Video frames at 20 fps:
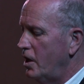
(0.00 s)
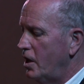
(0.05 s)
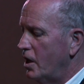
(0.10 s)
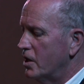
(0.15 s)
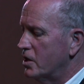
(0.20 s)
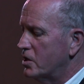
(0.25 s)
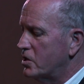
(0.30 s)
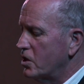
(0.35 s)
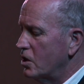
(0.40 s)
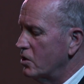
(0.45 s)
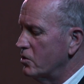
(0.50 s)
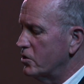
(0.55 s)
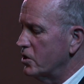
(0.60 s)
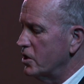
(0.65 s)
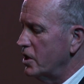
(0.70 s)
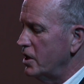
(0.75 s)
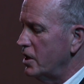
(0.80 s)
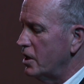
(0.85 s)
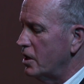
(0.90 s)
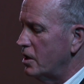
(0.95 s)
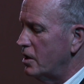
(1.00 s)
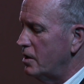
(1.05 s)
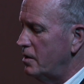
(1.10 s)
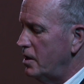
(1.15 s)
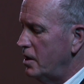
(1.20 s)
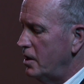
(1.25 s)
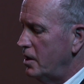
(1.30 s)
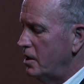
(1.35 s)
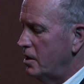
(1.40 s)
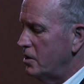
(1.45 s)
And so the
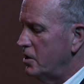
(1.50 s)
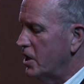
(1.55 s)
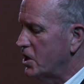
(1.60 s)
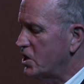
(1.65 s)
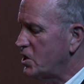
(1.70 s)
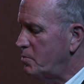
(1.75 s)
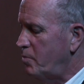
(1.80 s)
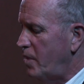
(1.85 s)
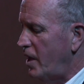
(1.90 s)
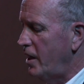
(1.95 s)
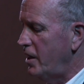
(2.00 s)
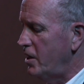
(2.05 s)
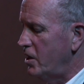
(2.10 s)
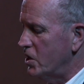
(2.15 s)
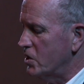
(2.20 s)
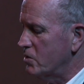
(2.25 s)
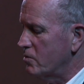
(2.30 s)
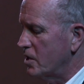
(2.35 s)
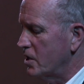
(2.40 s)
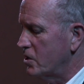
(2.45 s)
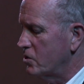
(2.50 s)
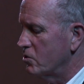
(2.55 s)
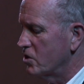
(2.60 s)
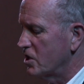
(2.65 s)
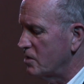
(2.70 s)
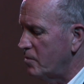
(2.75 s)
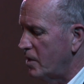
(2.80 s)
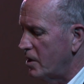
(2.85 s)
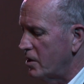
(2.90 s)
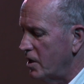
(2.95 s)
explainers, when I talk
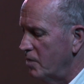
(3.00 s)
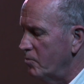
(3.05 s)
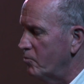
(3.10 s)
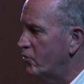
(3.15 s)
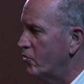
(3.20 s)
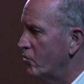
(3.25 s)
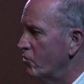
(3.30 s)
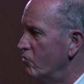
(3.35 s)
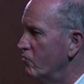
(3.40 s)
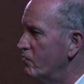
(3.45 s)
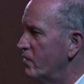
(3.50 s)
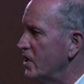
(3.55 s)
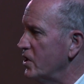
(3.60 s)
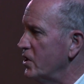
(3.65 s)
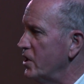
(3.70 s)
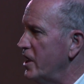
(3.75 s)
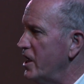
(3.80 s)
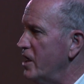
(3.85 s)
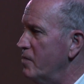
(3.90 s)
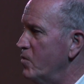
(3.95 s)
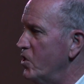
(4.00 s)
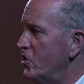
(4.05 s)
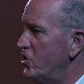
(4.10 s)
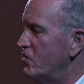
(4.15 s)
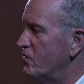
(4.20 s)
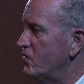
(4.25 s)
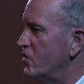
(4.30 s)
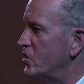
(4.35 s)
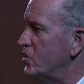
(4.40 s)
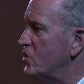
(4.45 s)
about improving the image
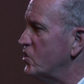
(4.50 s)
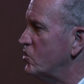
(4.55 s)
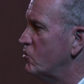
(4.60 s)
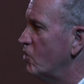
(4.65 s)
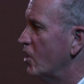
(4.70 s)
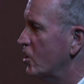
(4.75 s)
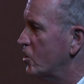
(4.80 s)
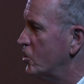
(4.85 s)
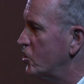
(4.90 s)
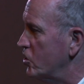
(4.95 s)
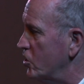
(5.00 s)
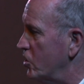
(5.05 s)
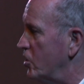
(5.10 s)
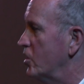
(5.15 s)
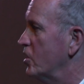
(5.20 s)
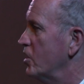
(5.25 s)
of destruction,